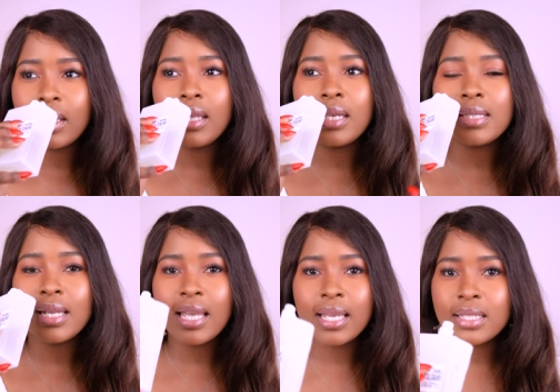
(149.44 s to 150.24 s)
It is
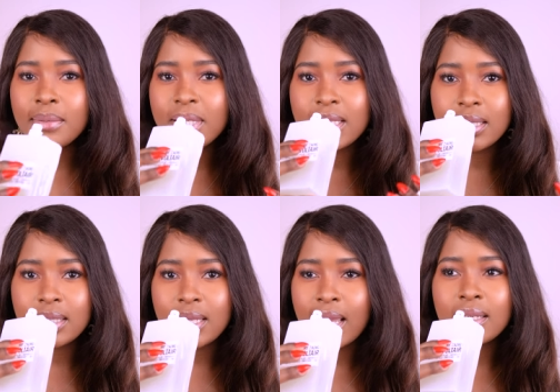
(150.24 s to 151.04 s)
an intimate
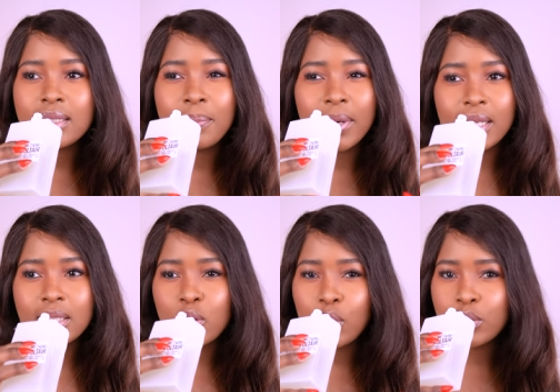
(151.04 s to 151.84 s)
scent, but
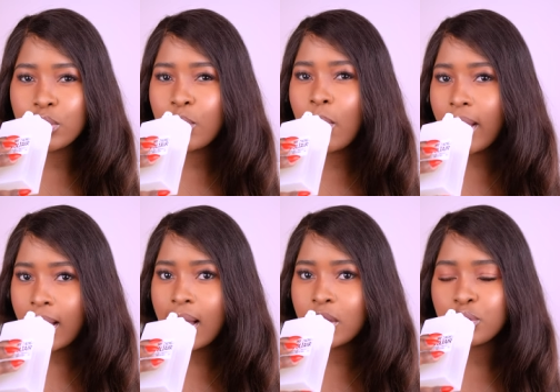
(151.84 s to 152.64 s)
it's also quite
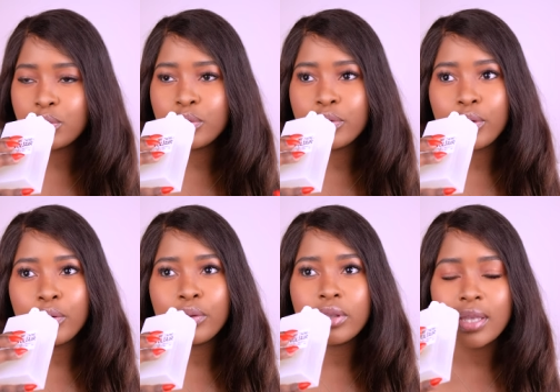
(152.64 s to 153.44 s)
casual.
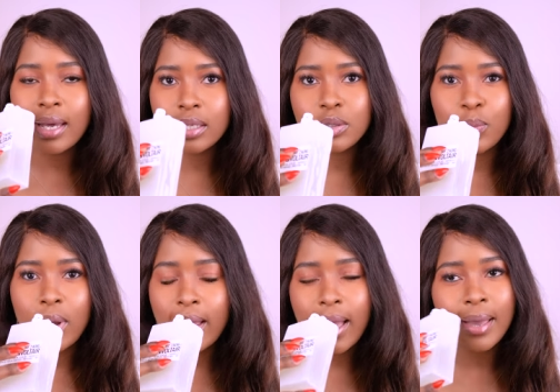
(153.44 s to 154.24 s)
So that is
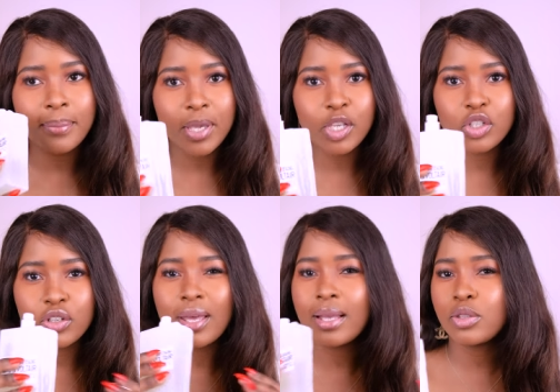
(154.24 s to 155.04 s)
why I
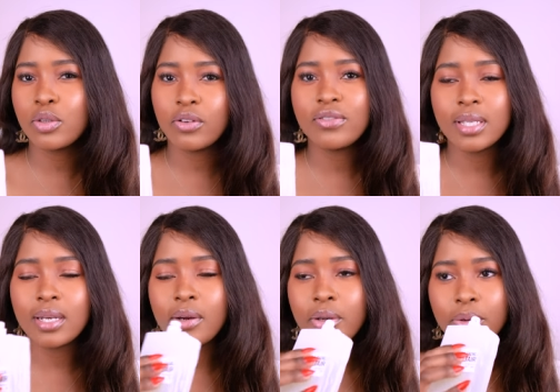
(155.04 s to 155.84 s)
picture that sort of
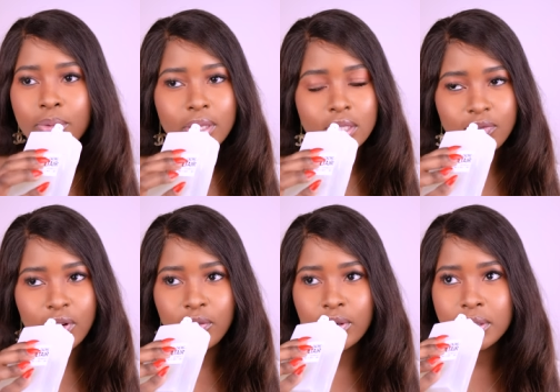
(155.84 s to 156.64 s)
scenario with this
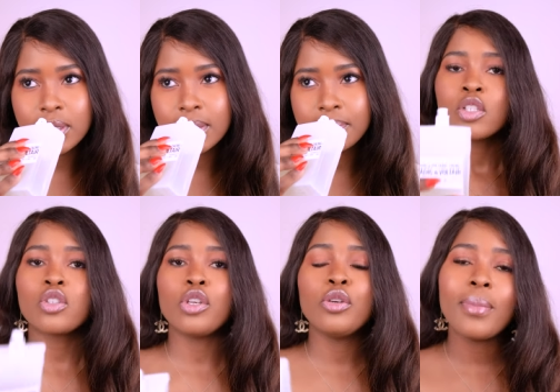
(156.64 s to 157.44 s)
fragrance.
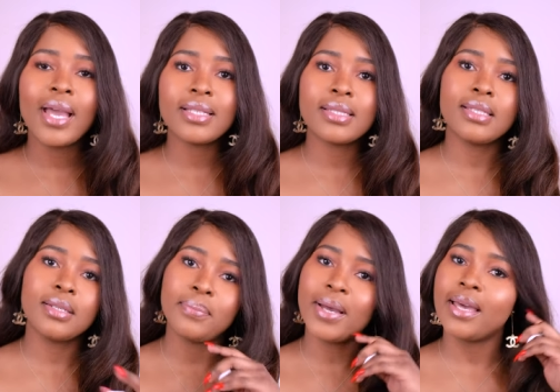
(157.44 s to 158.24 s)
So you might
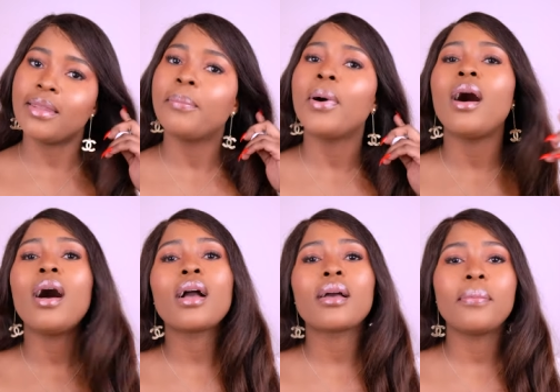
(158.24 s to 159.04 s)
sit by the
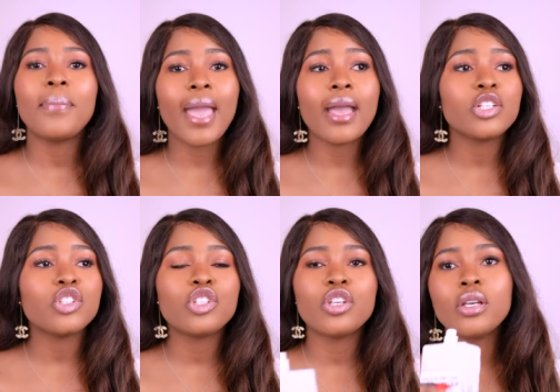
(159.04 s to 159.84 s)
park
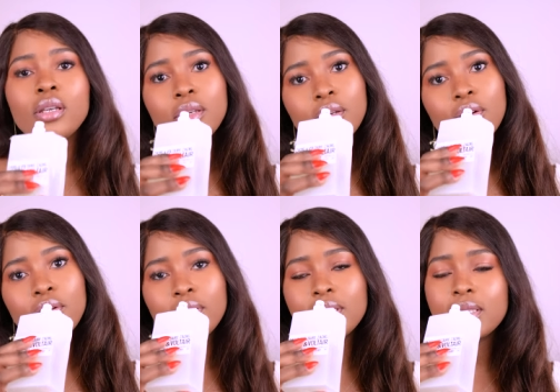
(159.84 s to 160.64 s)
bench, you
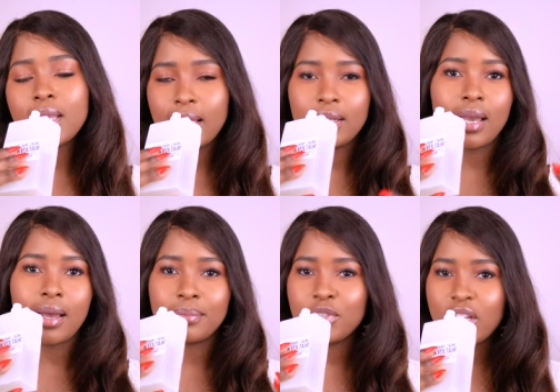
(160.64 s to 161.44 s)
know, it's that
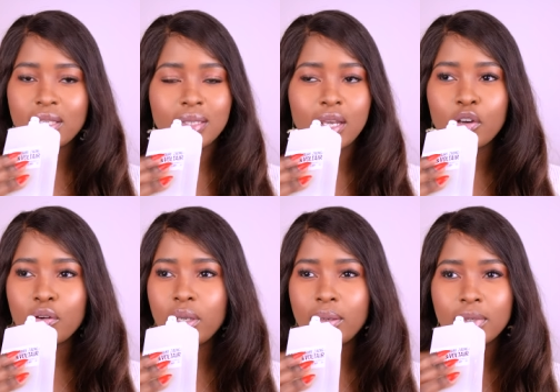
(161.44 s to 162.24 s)
um, chestnut
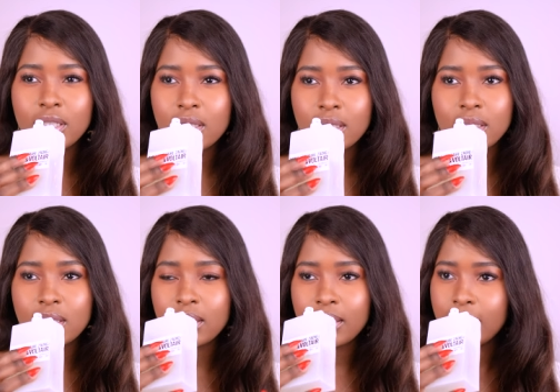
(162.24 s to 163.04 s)
cream. It's just,